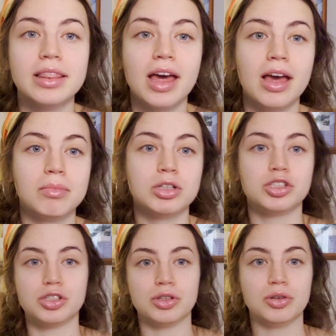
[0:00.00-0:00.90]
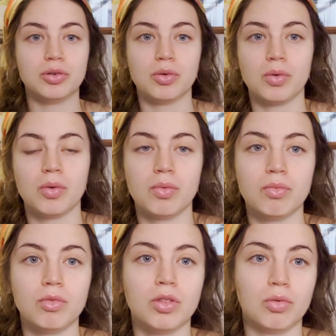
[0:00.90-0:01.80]
them to
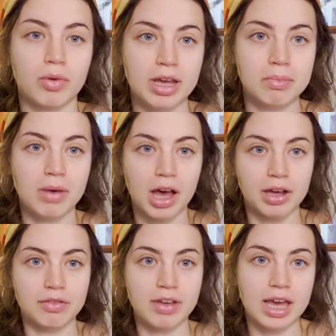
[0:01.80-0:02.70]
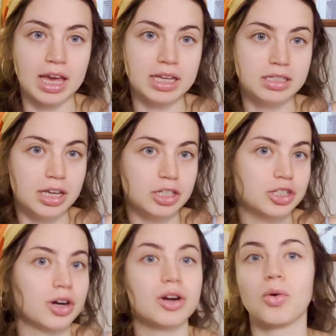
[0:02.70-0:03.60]
the rim of a
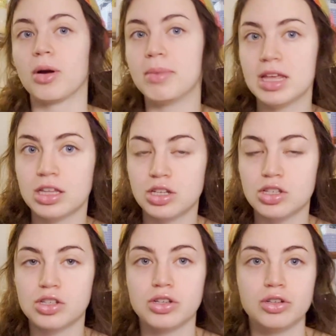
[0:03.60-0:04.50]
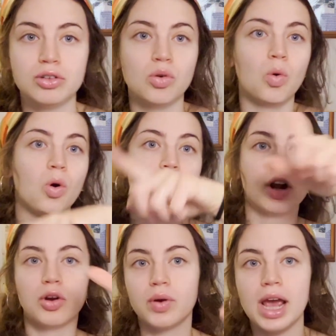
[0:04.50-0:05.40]
t-shirt or a bathing suit, or
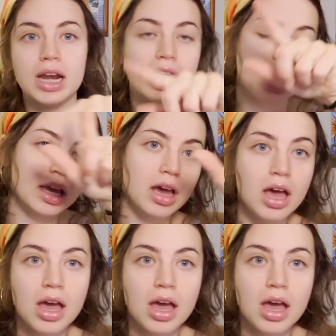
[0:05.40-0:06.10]
creating